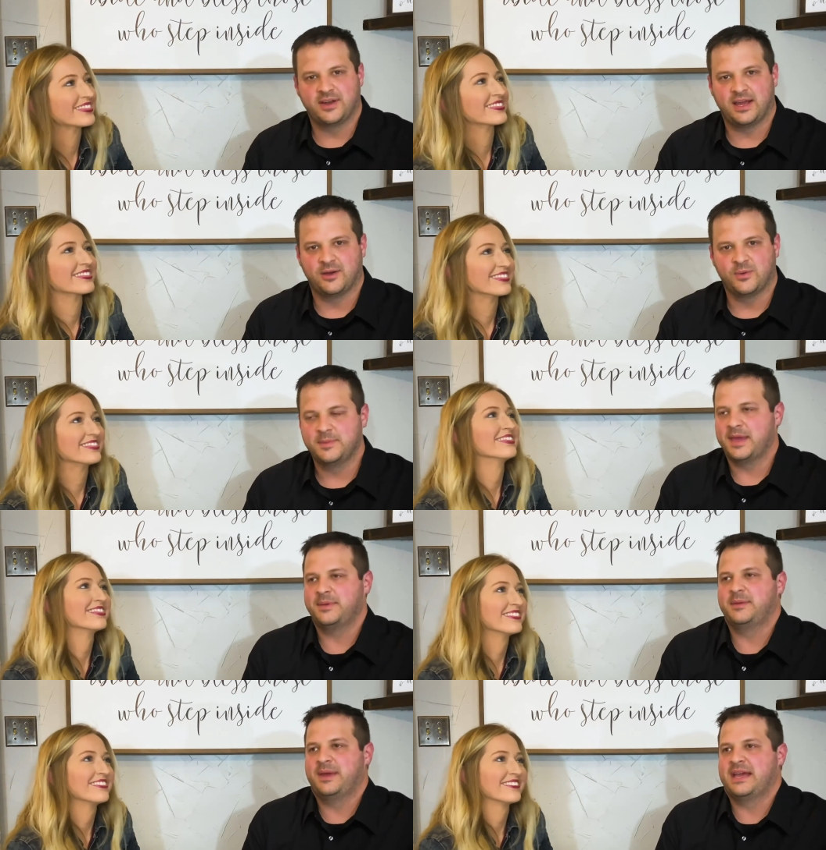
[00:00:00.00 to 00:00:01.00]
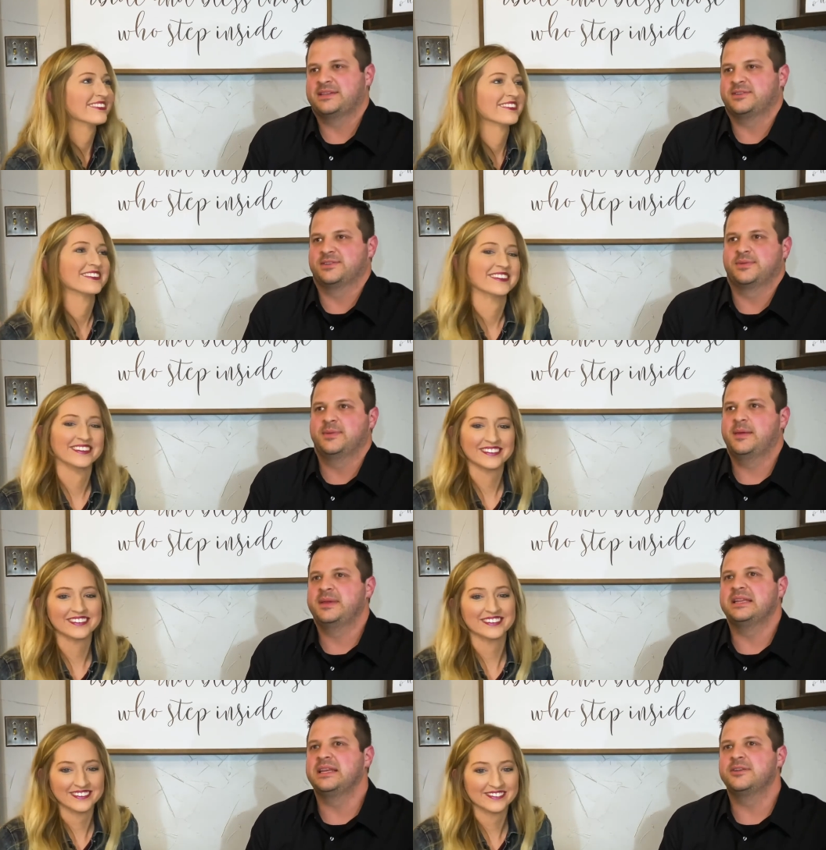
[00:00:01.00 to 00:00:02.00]
Speaker 1: out. We may be pastors, we may
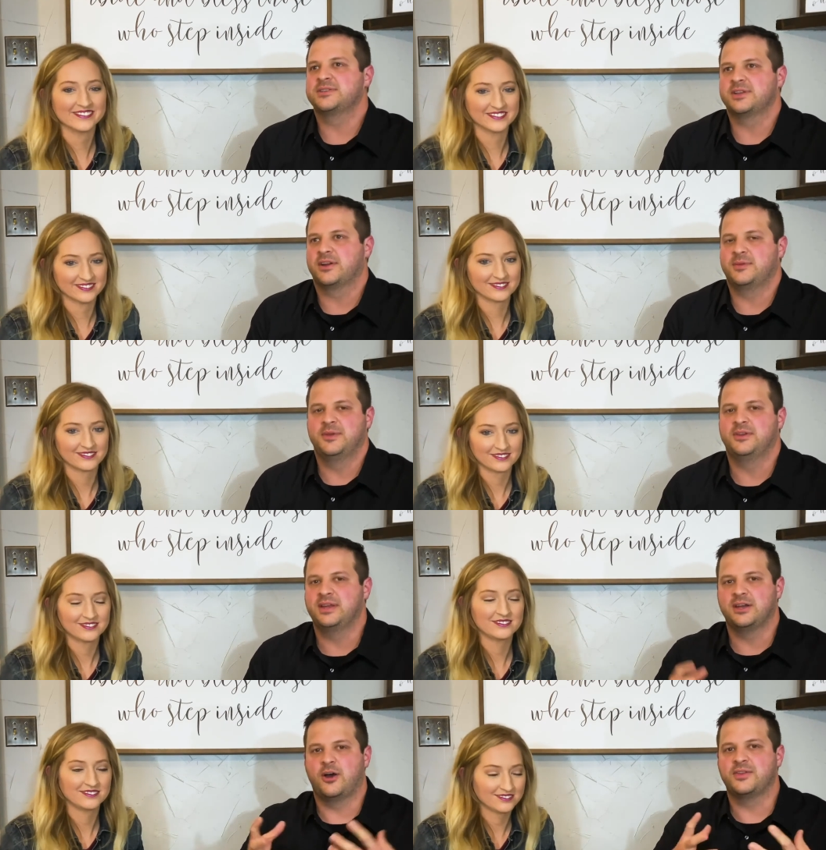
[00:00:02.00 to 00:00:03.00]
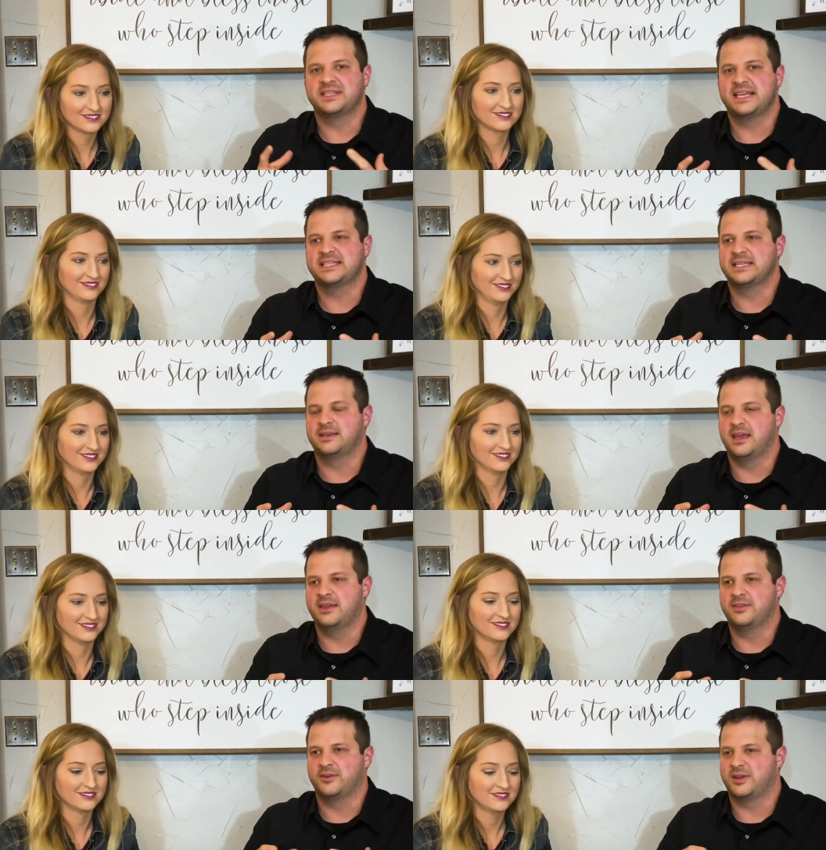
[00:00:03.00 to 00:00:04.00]
be leaders in our community, and all these things. And
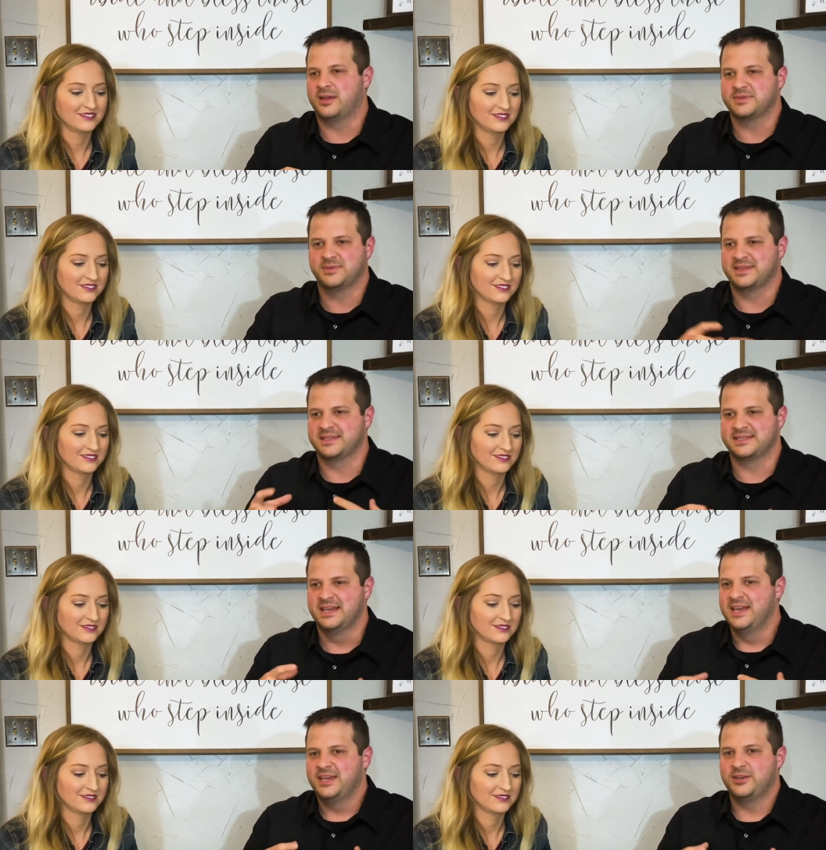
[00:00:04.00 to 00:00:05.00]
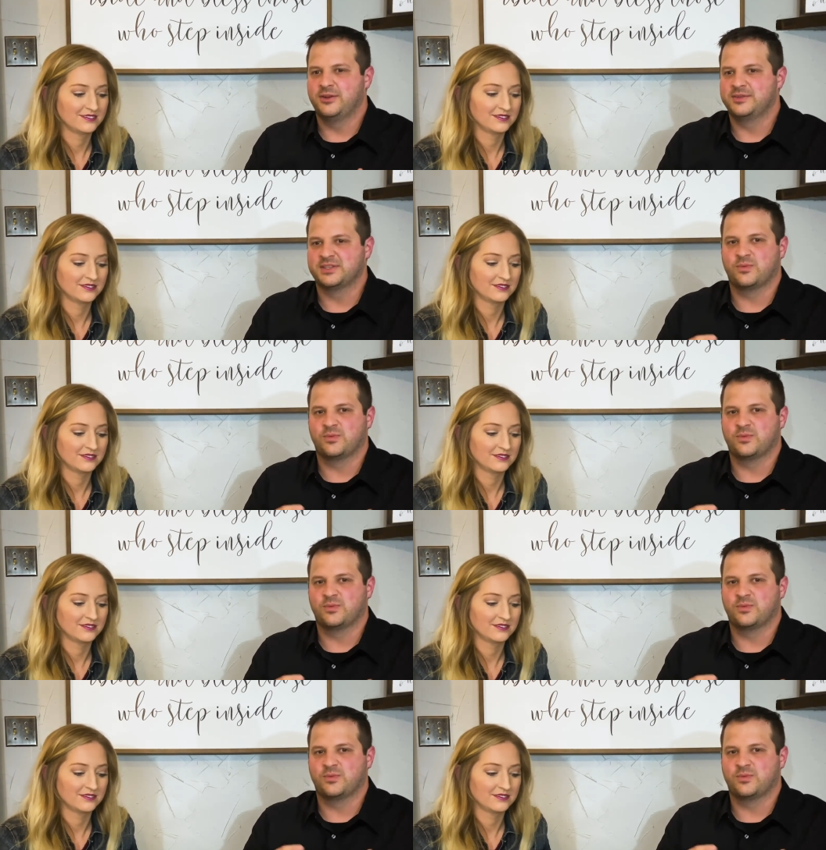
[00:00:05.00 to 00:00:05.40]
and there comes with this, you know, this